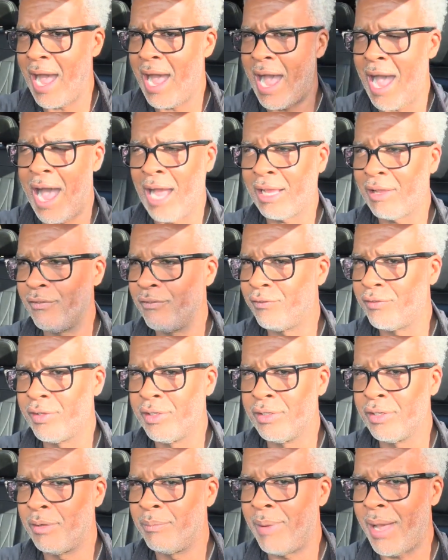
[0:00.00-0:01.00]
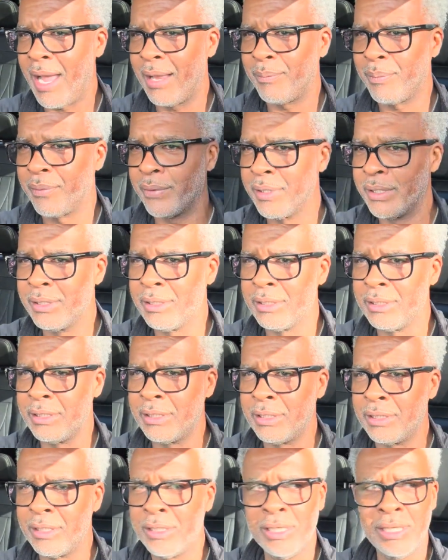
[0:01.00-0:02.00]
I can feel a bike pretty
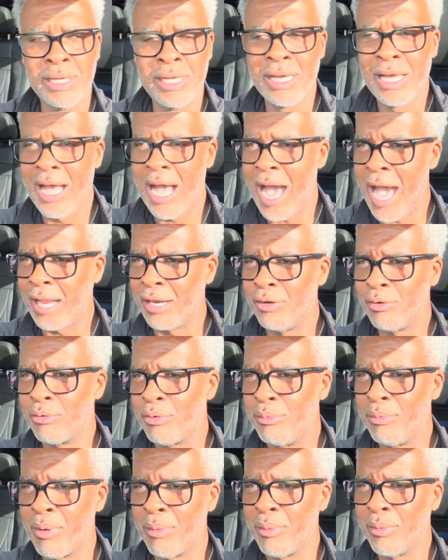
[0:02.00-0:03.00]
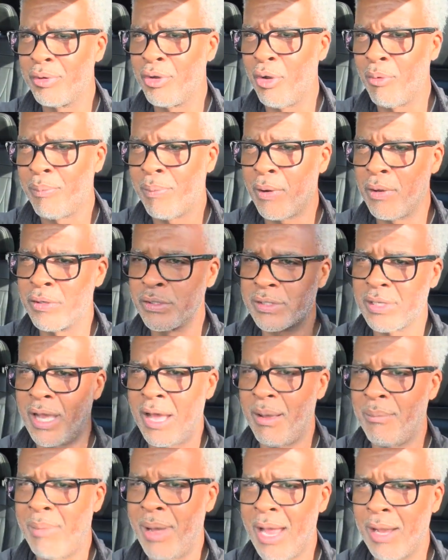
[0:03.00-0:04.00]
good. I don't remember no pro
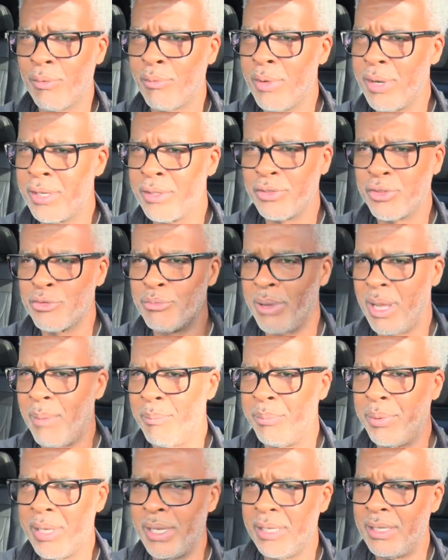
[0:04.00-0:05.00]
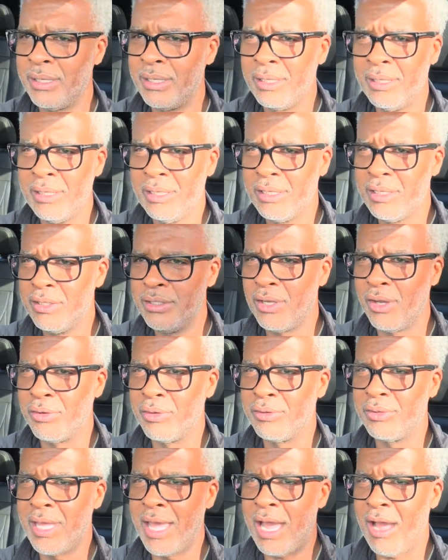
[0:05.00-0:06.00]
stop bike running through my butt,
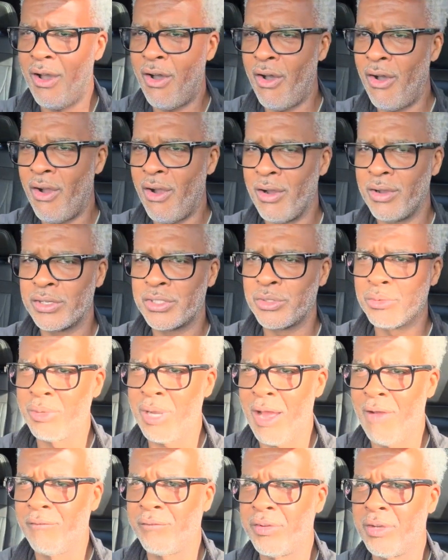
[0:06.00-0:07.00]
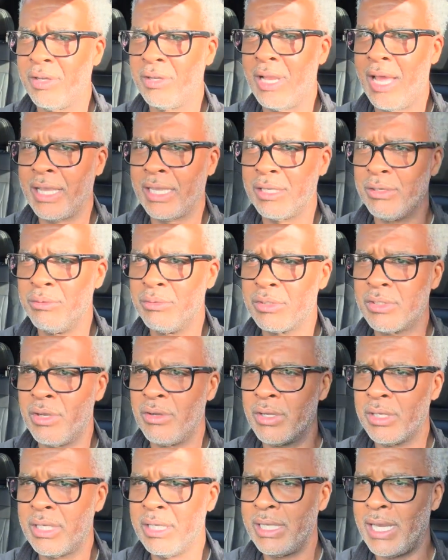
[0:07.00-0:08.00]
that hard to where I felt like it was
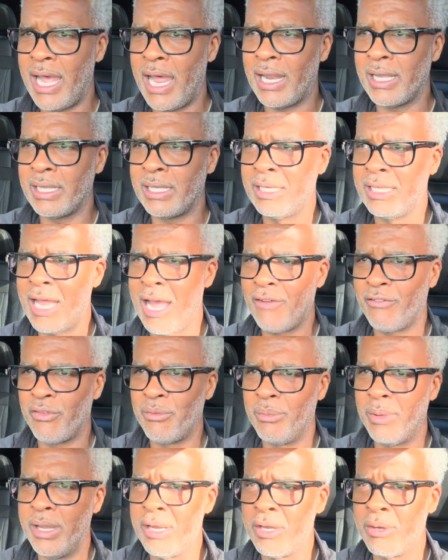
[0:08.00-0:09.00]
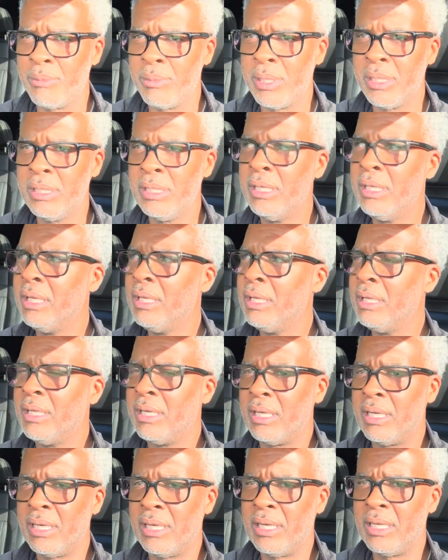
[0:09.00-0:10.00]
gonna get out from under me.
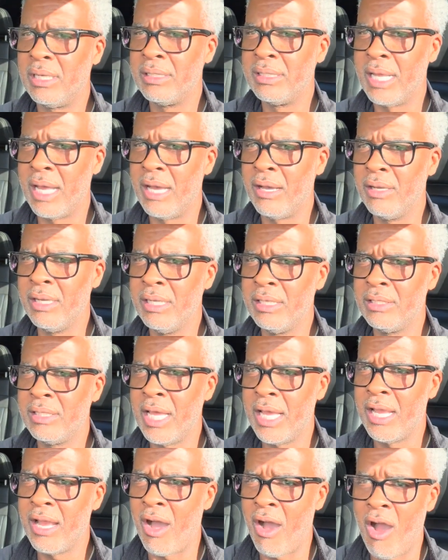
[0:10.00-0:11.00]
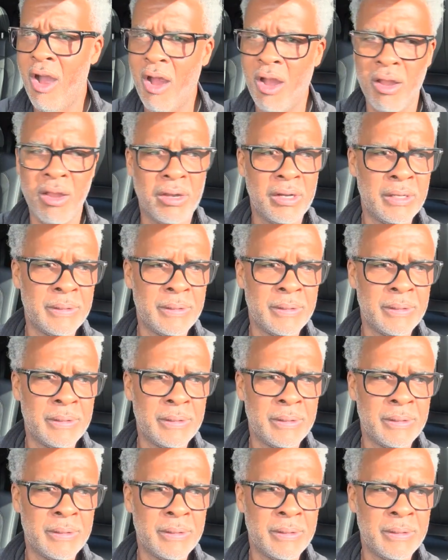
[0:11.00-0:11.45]
Now they are